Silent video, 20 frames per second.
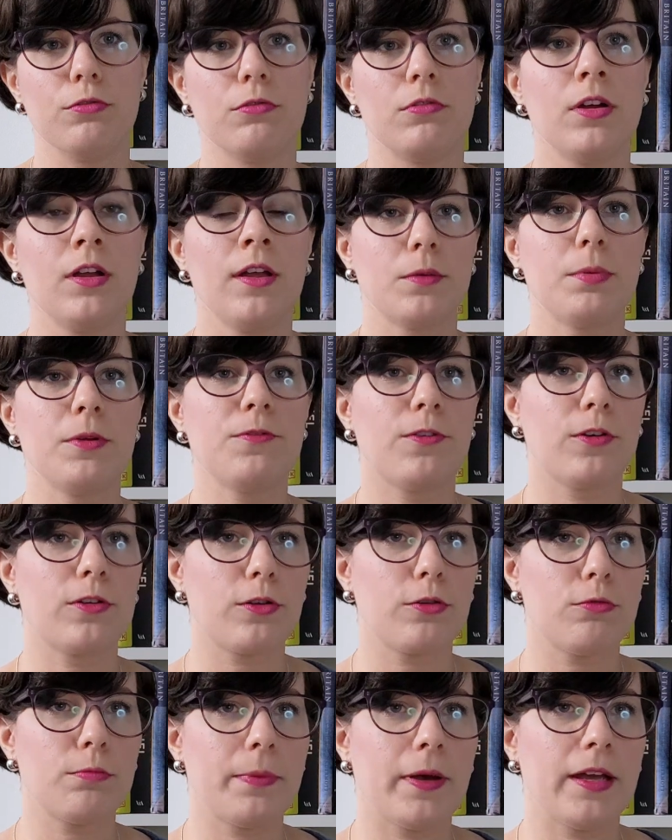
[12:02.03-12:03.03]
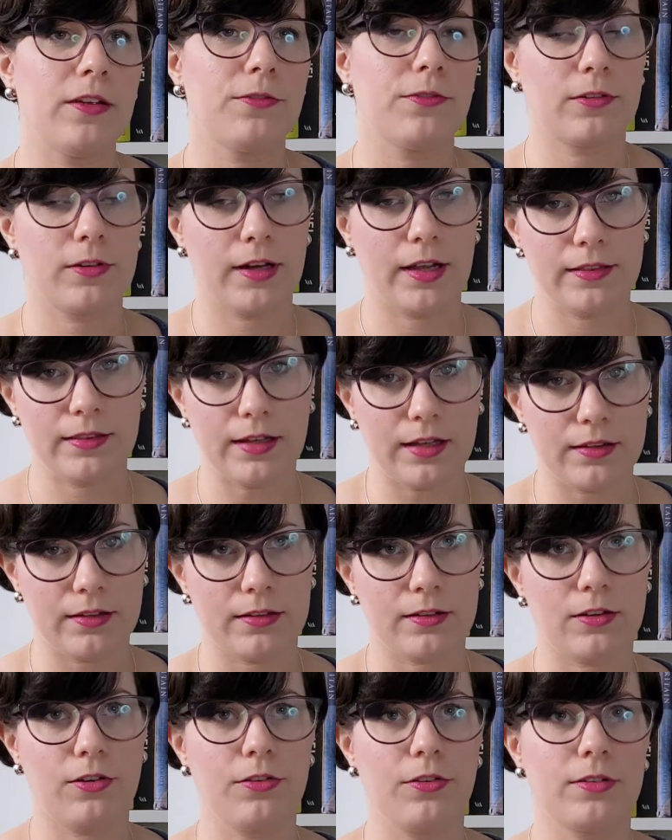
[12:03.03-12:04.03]
you, before you pay for
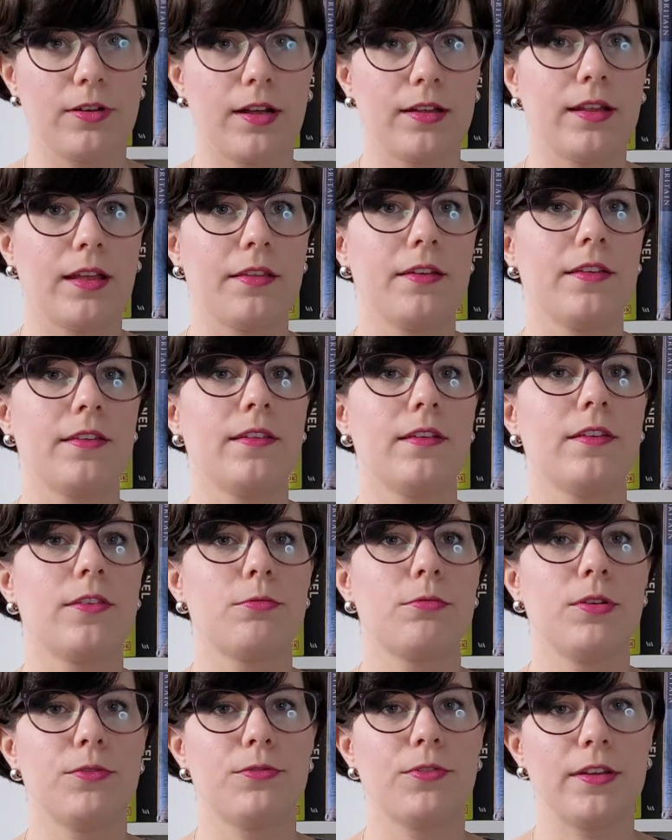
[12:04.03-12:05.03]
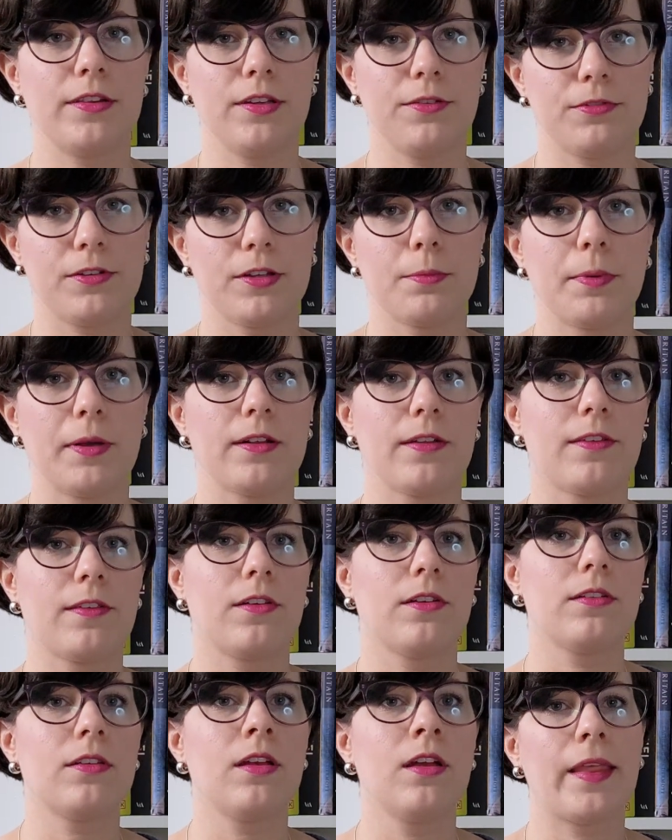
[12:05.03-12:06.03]
another color analysis with a different
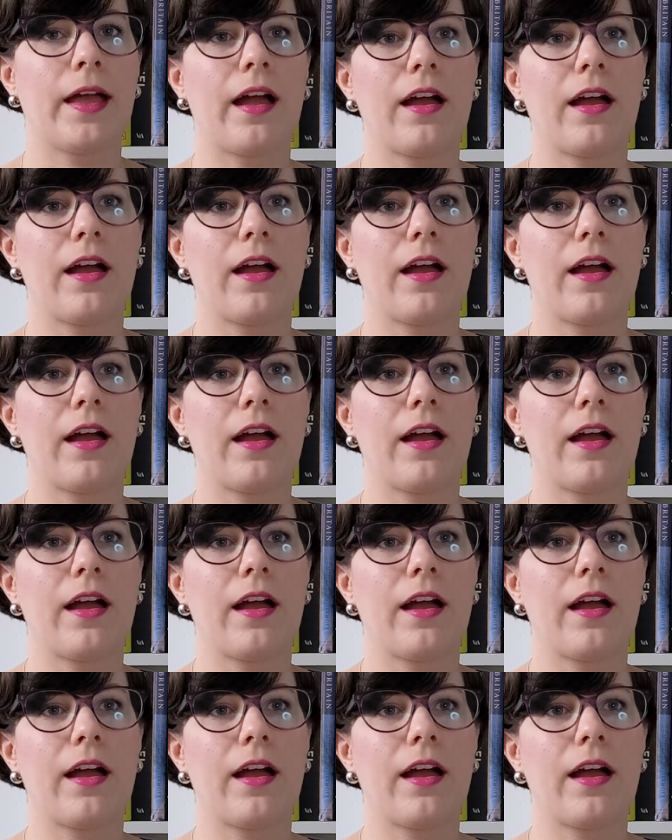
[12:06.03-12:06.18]
person,